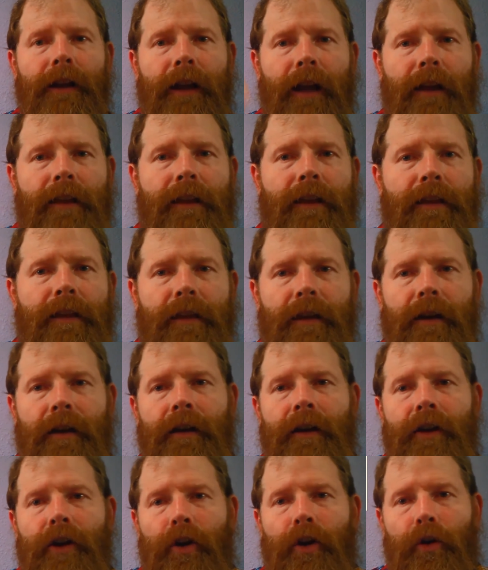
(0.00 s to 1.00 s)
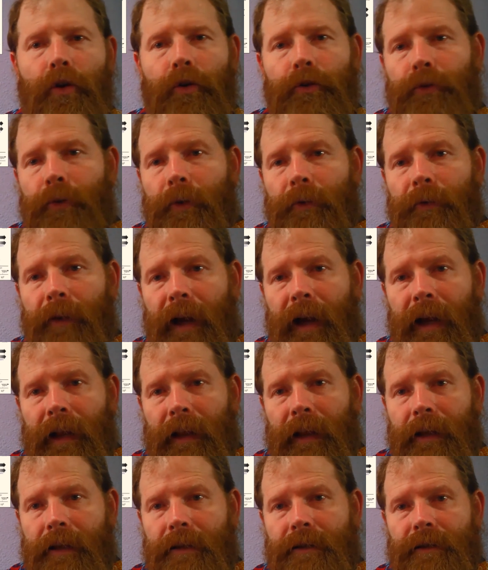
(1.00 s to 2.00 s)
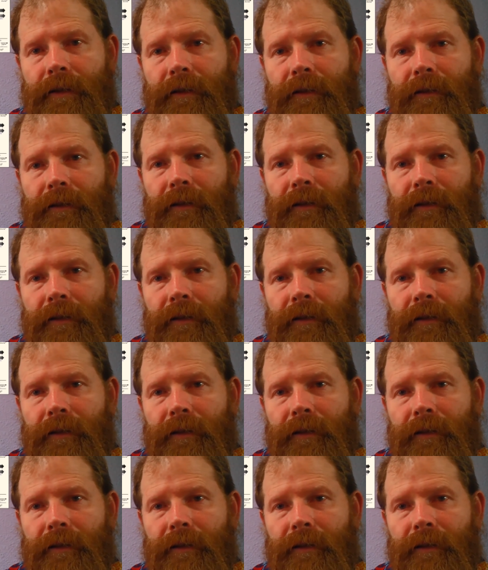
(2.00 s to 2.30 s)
and then the ultraviolet